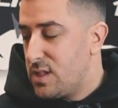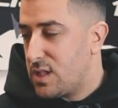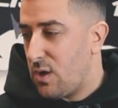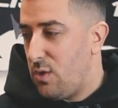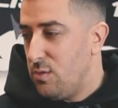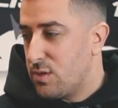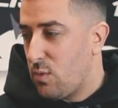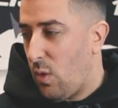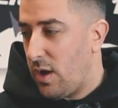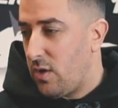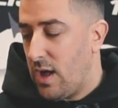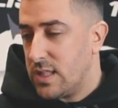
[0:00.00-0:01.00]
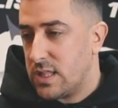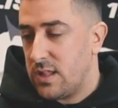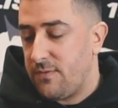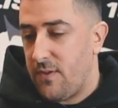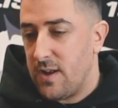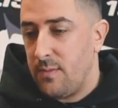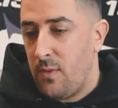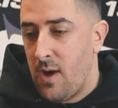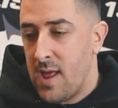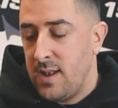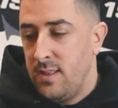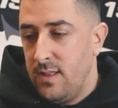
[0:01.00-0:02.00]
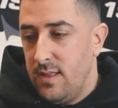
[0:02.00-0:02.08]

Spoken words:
So it's quite nice. A friend of mine